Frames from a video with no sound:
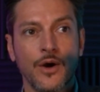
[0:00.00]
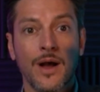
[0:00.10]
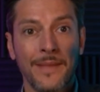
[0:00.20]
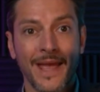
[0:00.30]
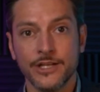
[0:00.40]

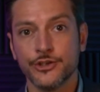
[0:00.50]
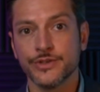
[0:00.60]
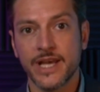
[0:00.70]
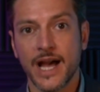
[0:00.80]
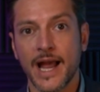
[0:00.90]
manager's
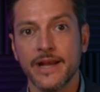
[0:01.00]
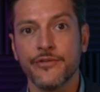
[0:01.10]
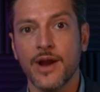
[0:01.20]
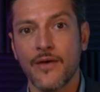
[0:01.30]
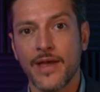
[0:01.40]
guide for
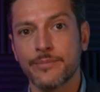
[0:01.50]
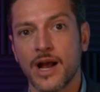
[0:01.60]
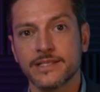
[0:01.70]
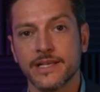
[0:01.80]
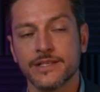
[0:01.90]
how that
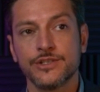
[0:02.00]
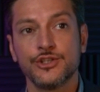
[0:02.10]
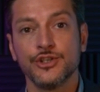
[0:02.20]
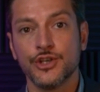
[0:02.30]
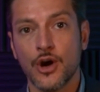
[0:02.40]
process
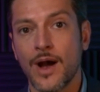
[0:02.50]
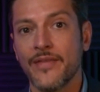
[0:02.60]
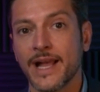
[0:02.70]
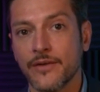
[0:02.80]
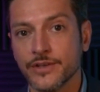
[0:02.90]
should go, how
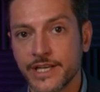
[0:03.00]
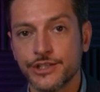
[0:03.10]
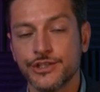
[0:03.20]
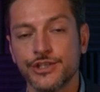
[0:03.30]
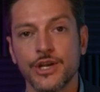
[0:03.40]
that
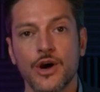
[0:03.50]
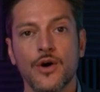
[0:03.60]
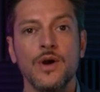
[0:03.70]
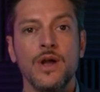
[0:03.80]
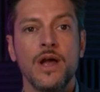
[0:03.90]
conversation should go,